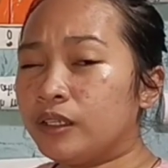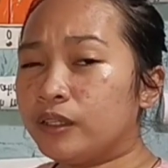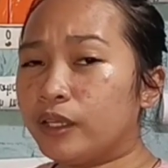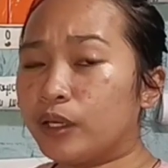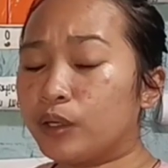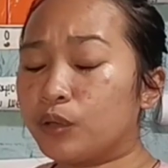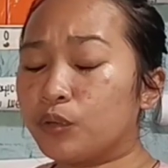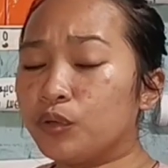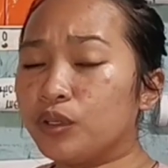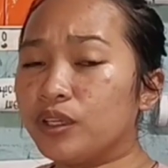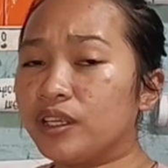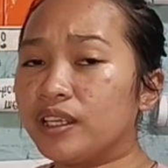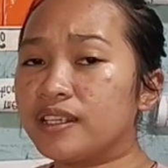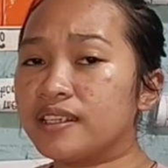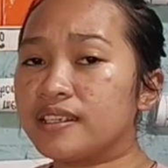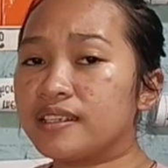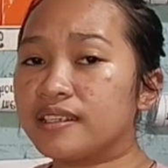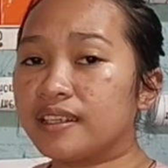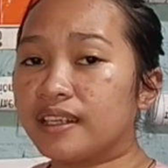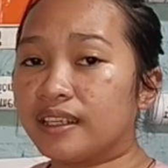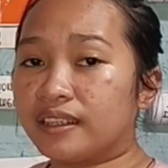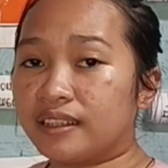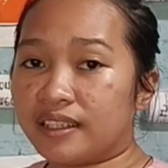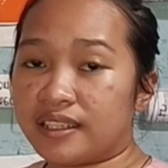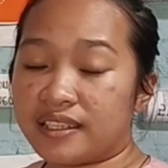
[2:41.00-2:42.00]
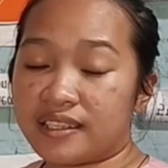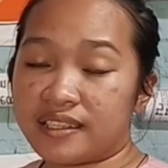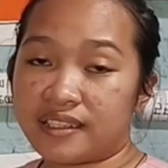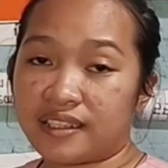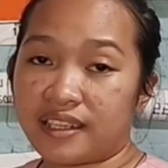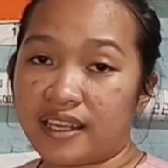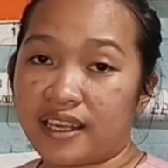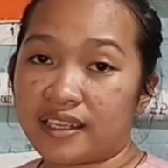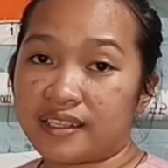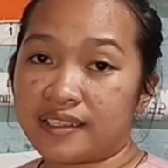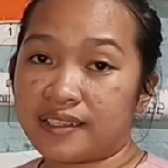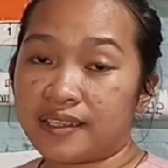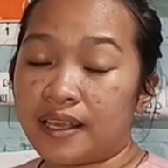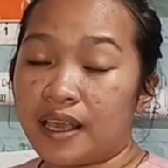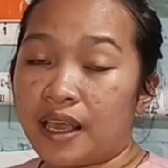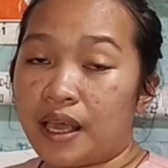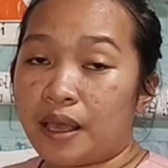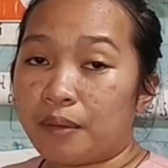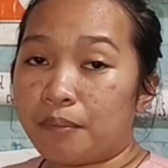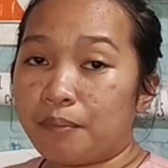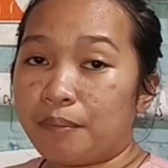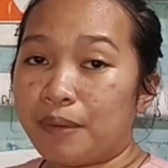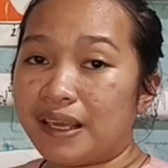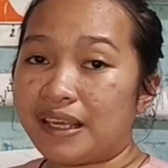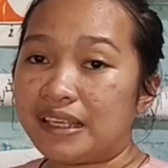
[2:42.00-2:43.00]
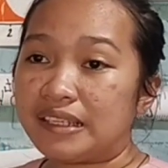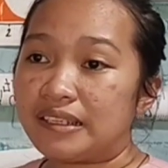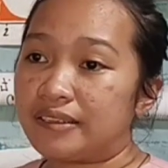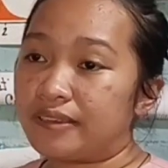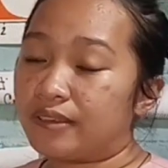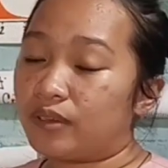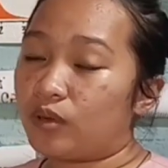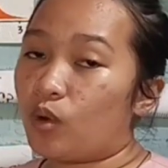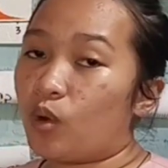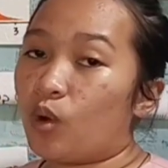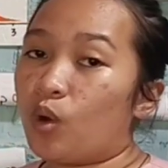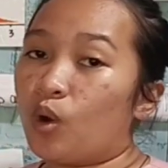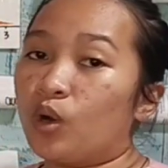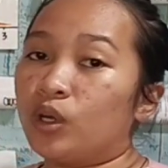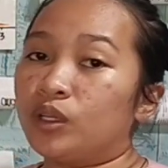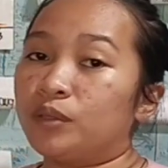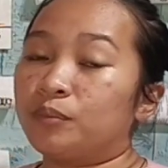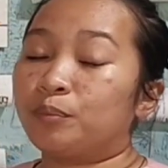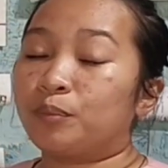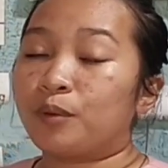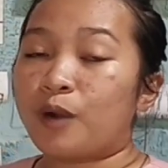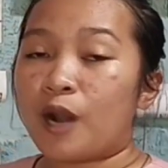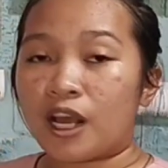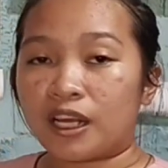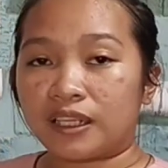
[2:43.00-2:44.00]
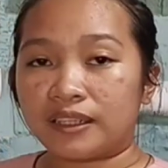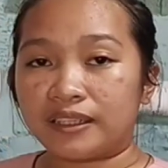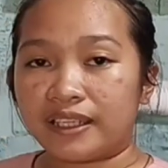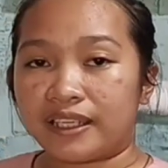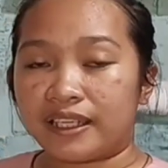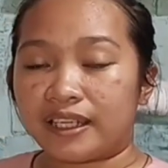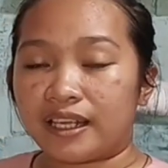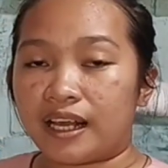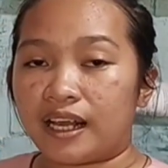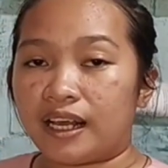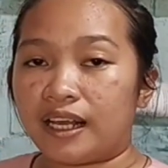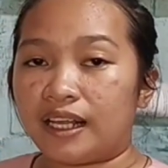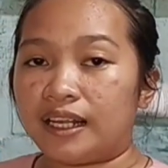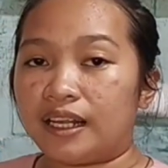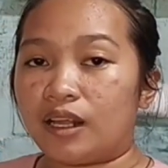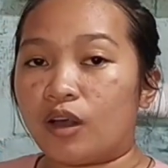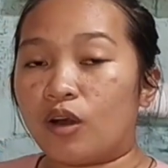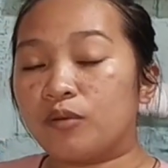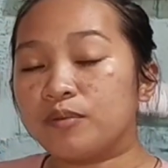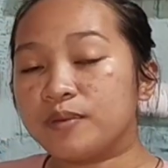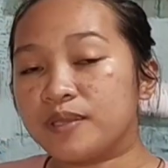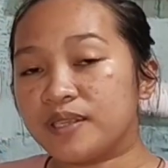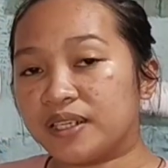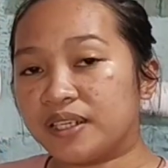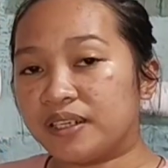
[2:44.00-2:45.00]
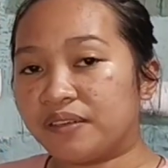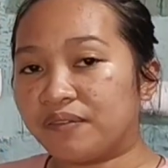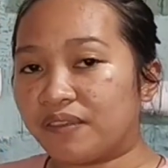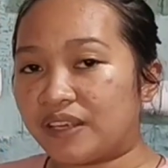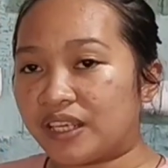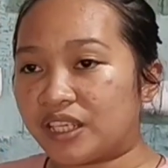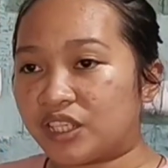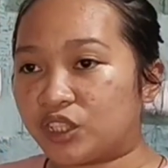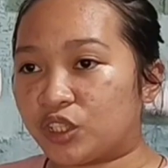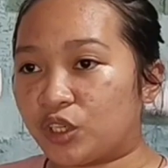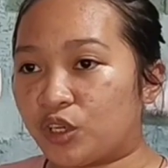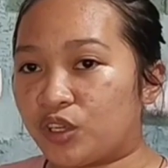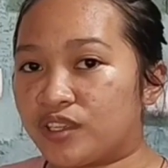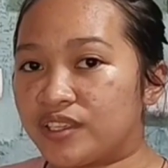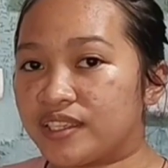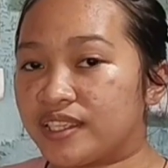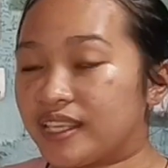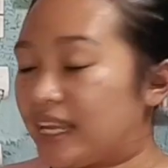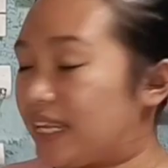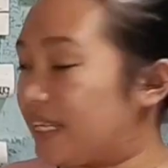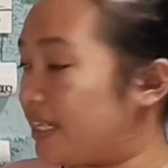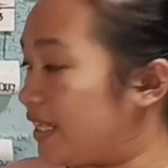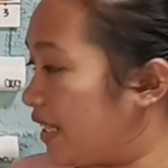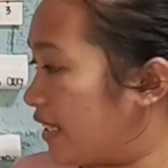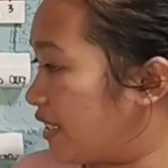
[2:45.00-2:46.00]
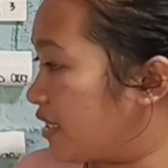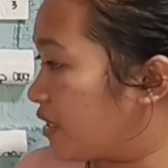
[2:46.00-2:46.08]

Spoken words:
the rule in statistics based on practical observations and